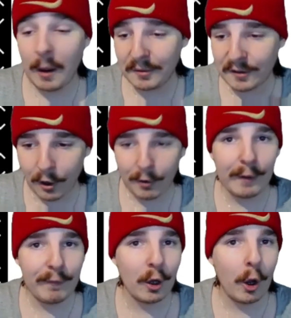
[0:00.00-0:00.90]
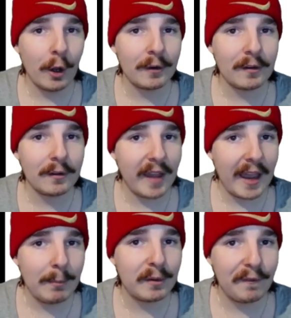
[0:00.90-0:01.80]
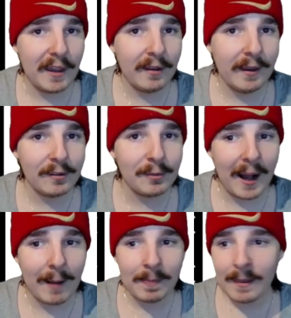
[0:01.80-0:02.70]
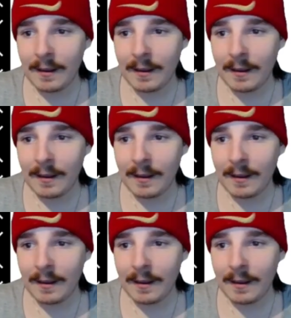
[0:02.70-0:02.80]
I'm sorry if it hurts teams' feelings, but